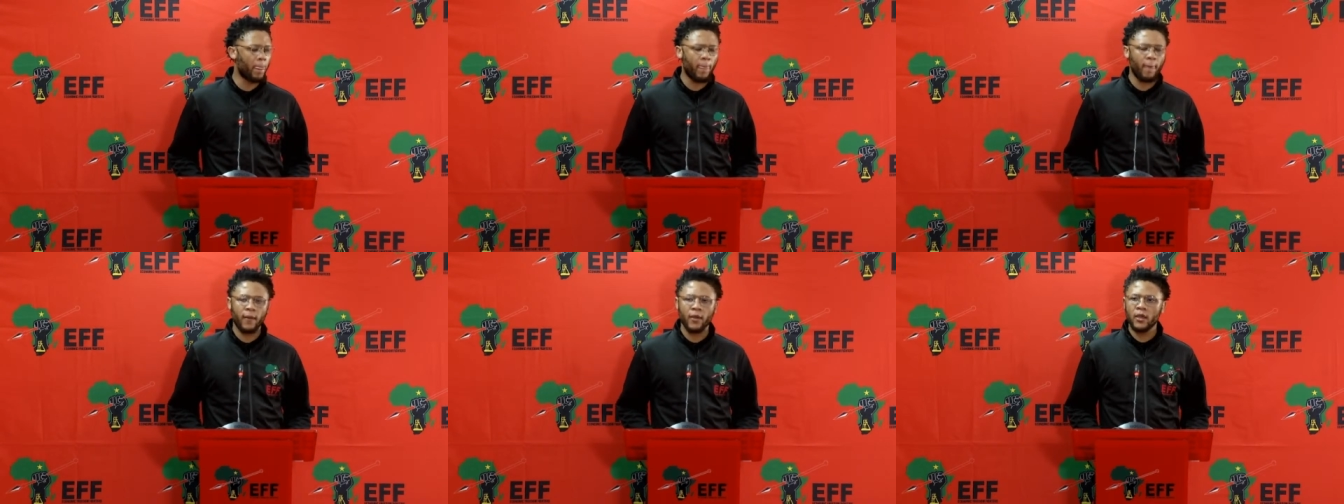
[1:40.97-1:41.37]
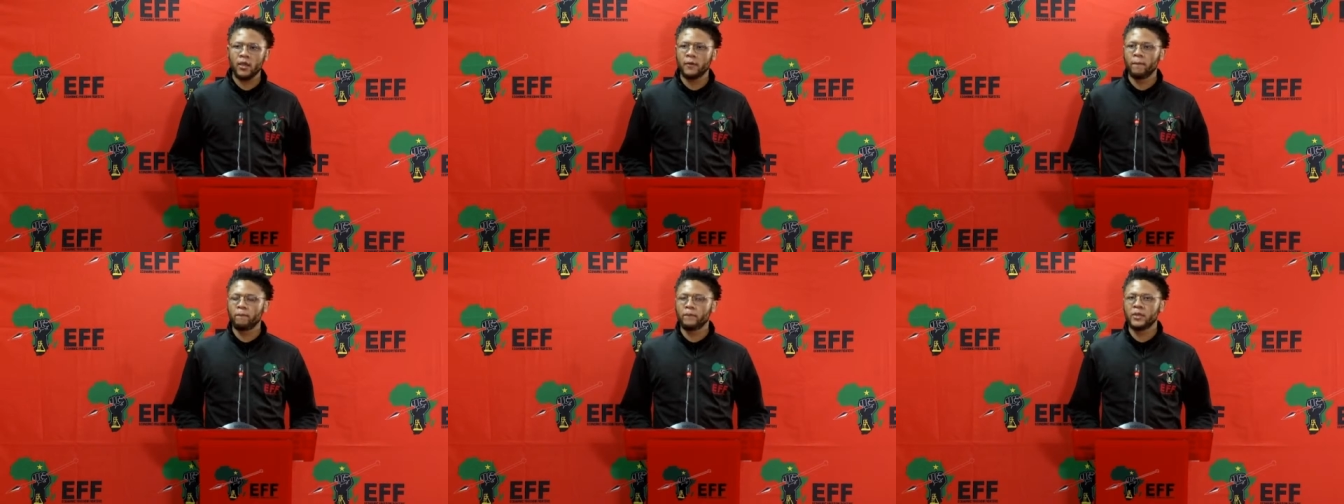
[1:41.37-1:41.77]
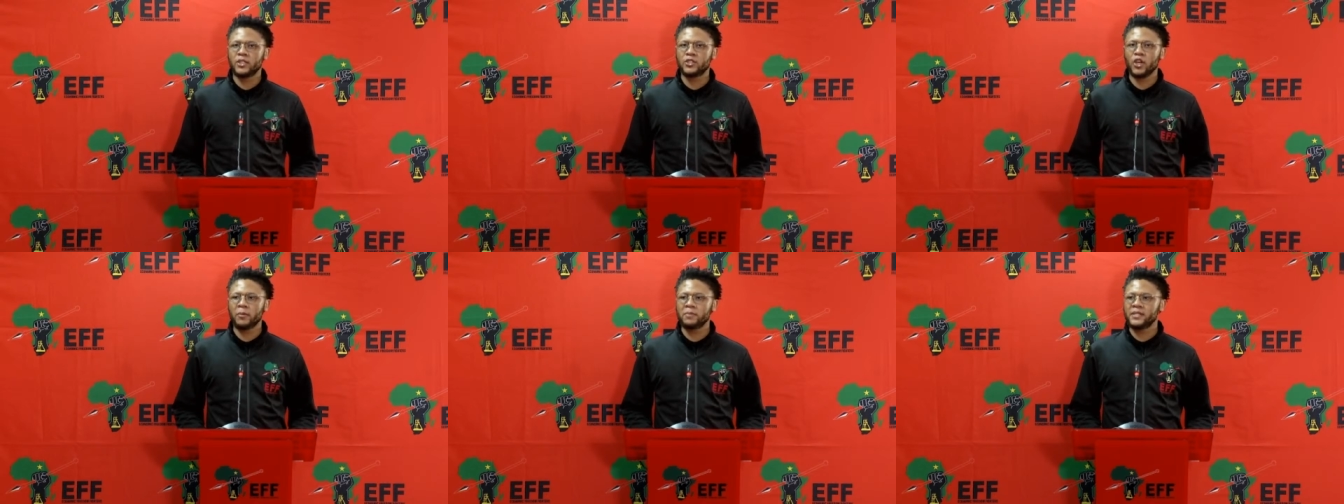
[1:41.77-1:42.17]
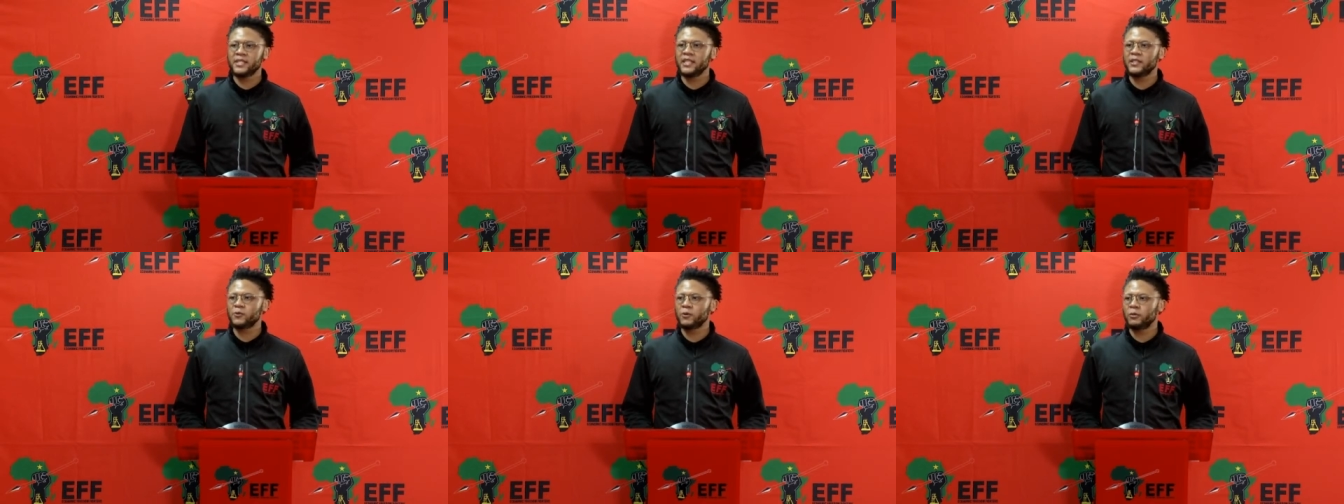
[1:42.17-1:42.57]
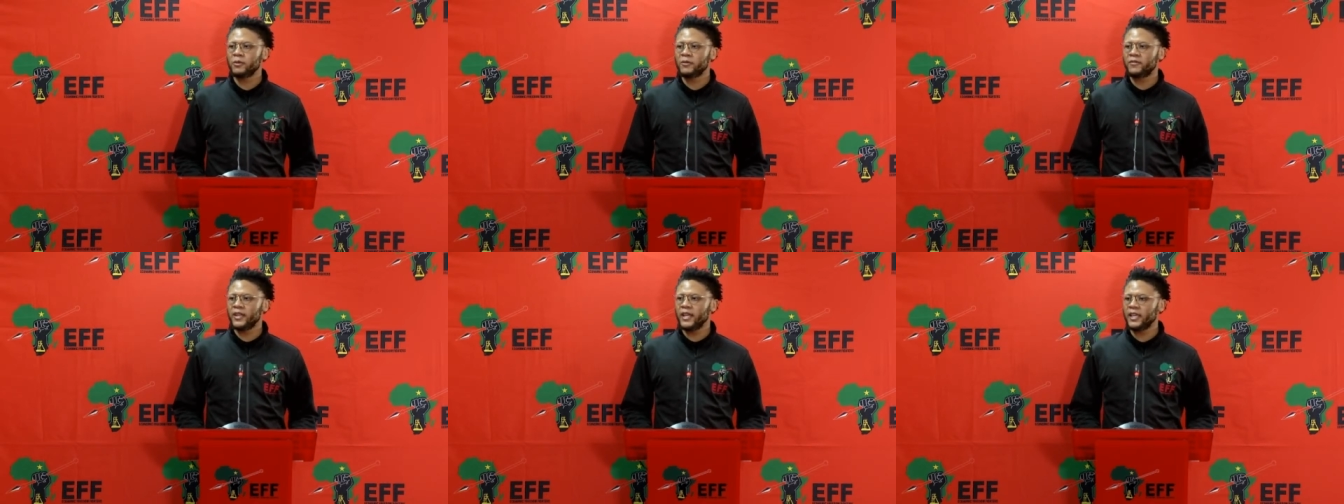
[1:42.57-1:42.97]
The top six will be flagging him.
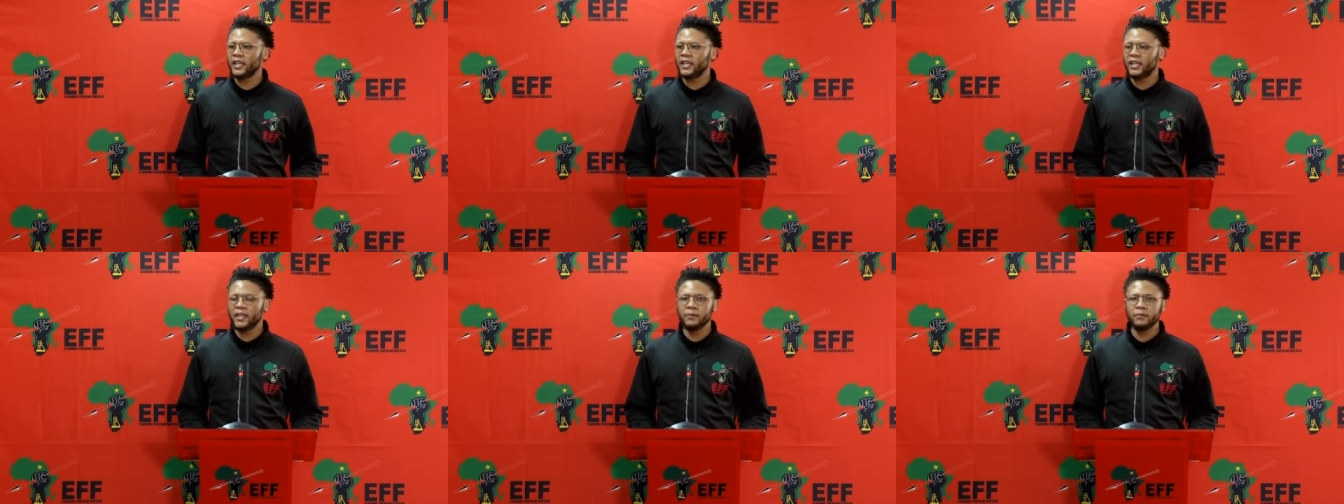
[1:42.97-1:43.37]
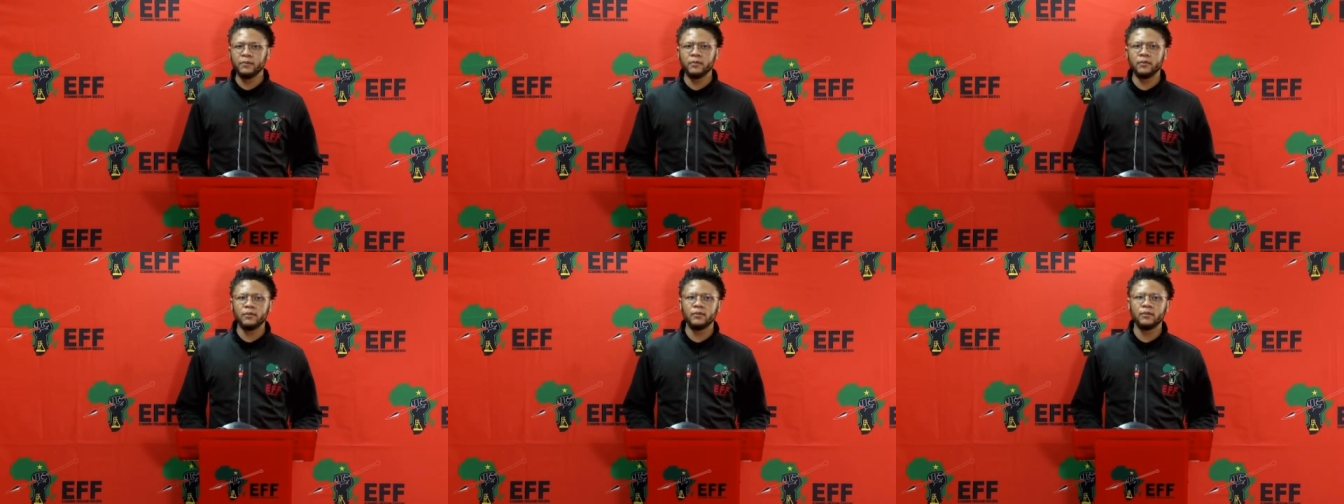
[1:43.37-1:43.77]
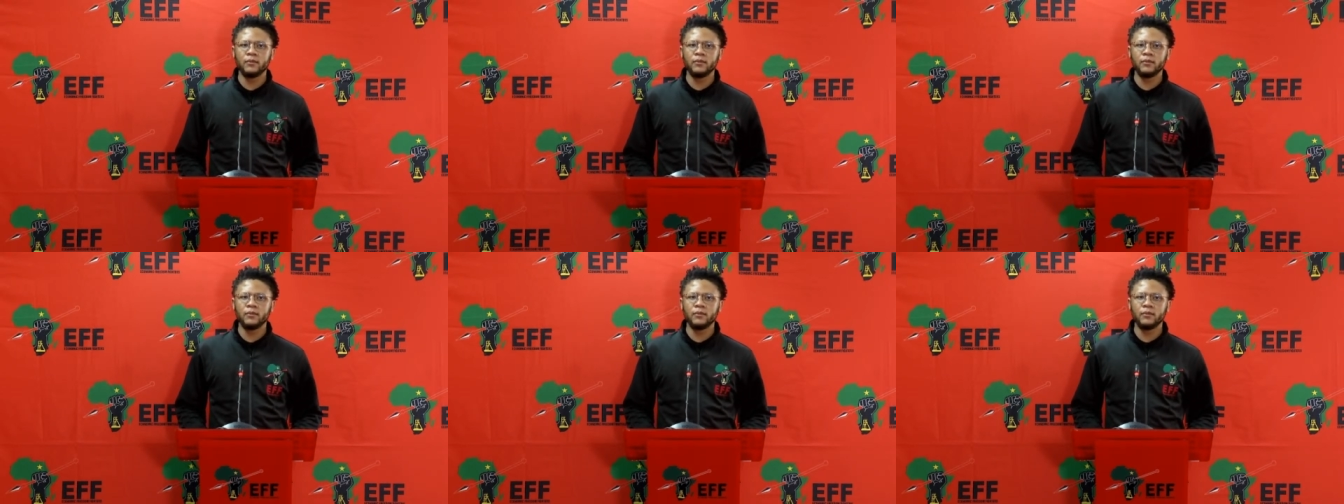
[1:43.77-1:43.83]
You